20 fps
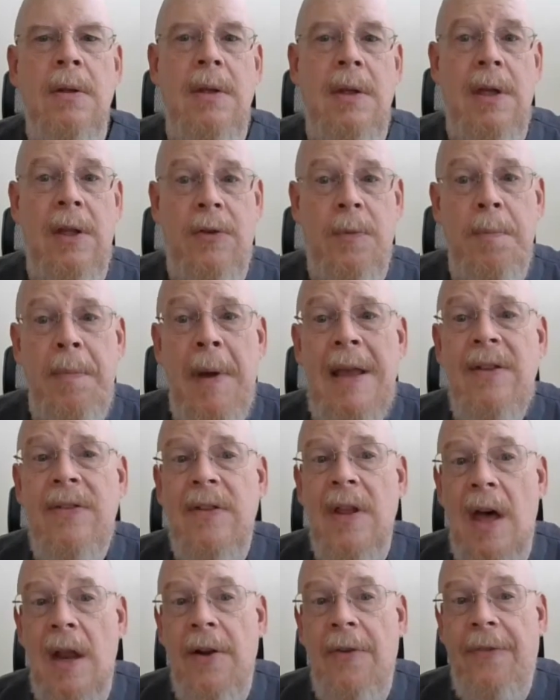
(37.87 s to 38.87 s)
It's
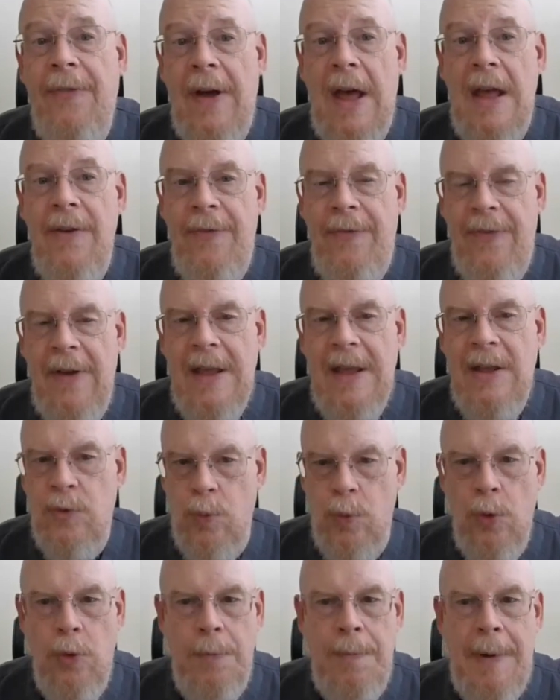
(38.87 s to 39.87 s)
based on a five-phase
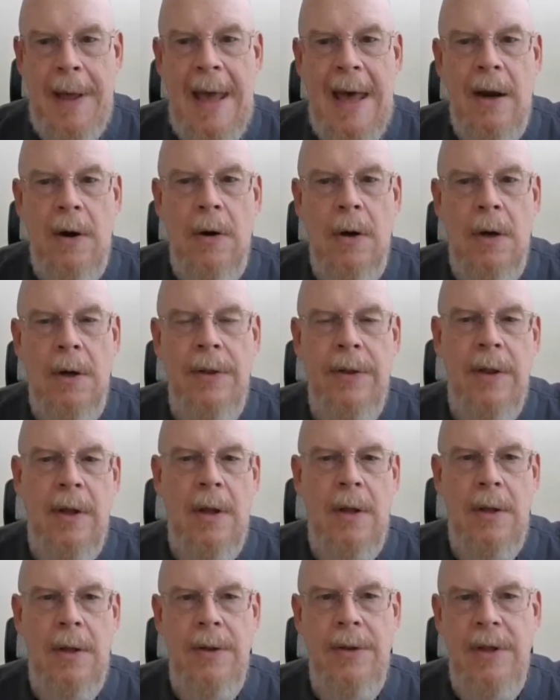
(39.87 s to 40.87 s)
root pattern.
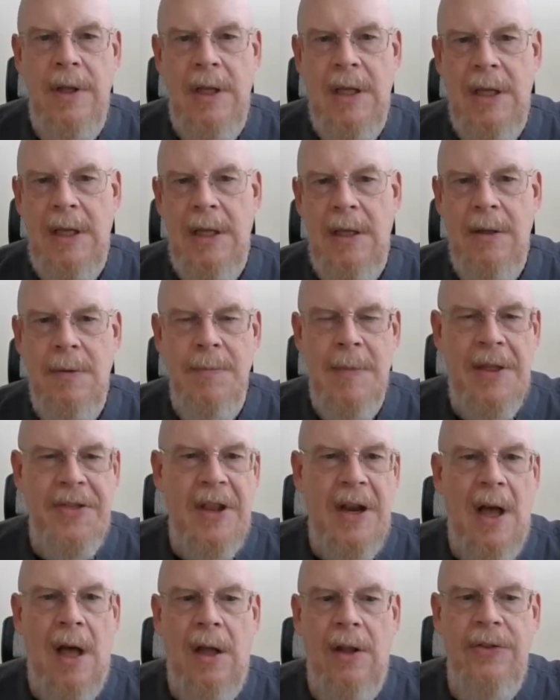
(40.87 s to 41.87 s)
The
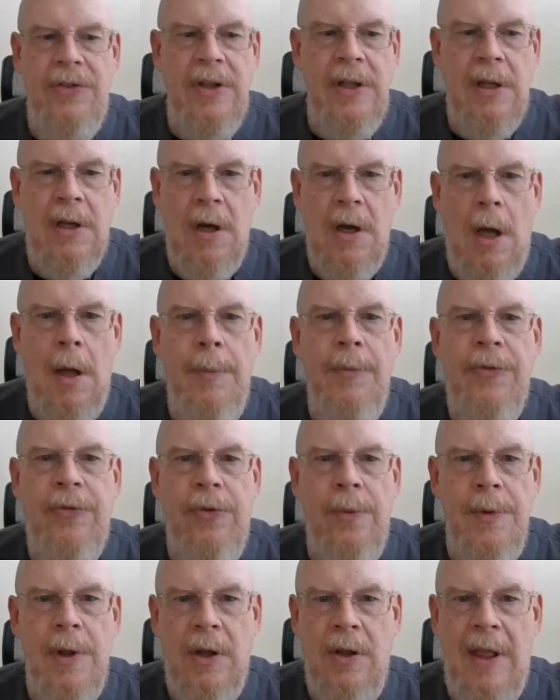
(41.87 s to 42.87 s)
methodology comes
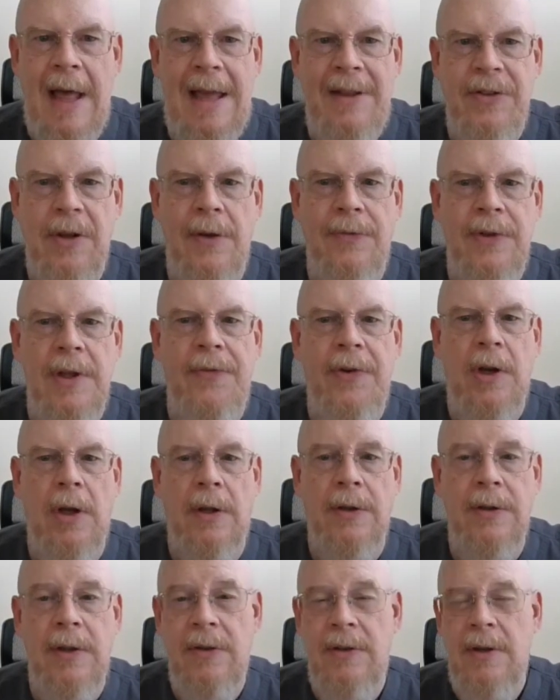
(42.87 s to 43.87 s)
from the classic of
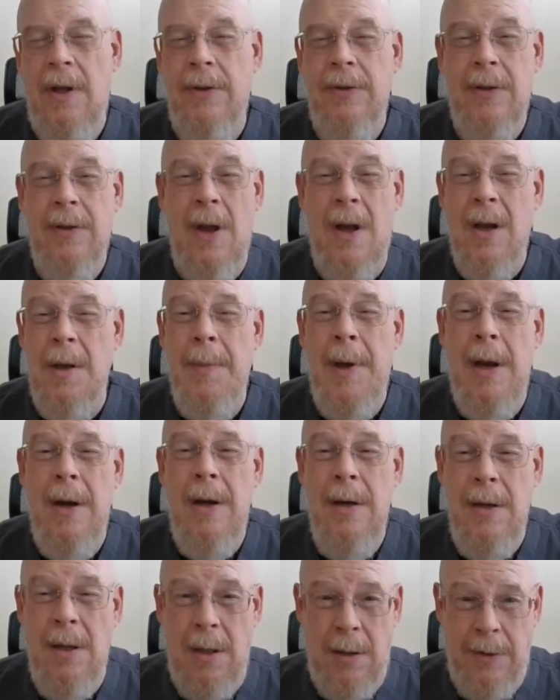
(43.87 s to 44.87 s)
difficulties, and I'll talk about
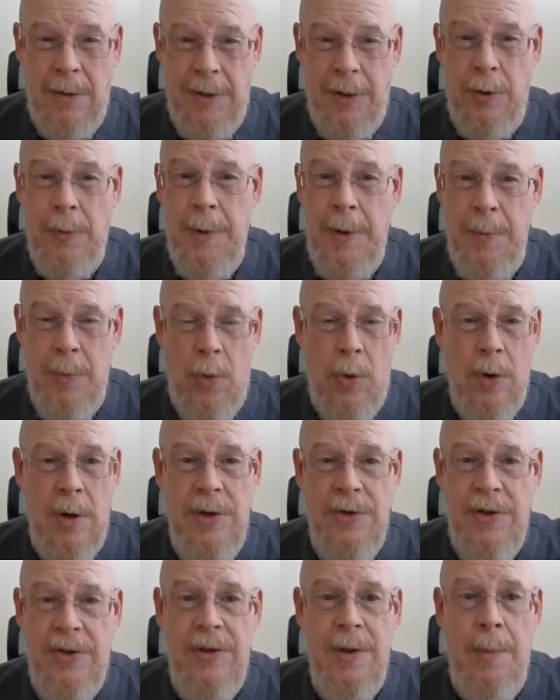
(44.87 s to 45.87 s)
it a little bit more
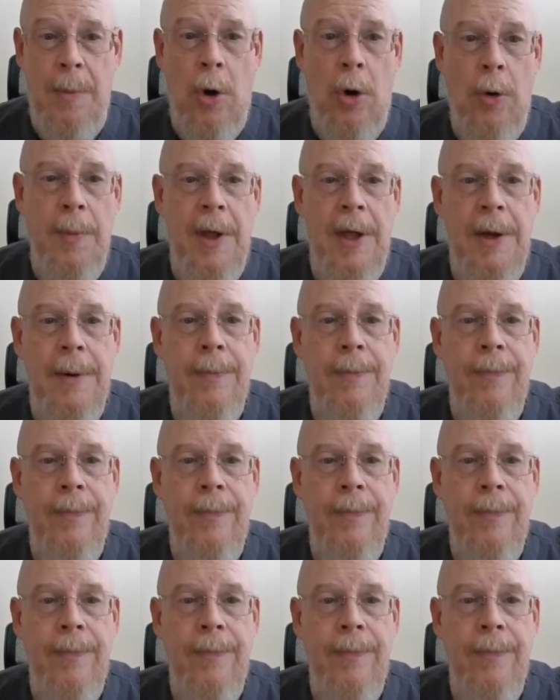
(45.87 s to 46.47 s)
in just a moment.